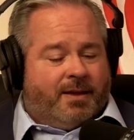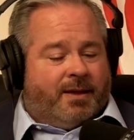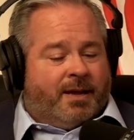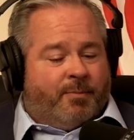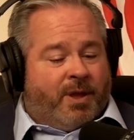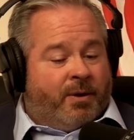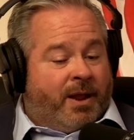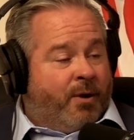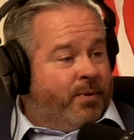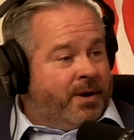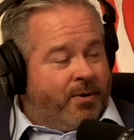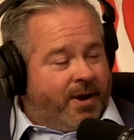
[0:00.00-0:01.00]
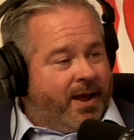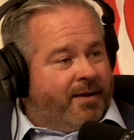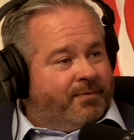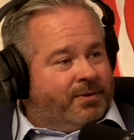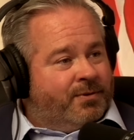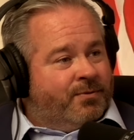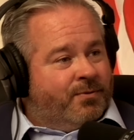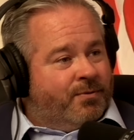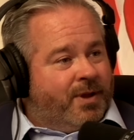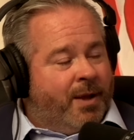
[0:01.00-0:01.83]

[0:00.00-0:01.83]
Um, and now we don't have to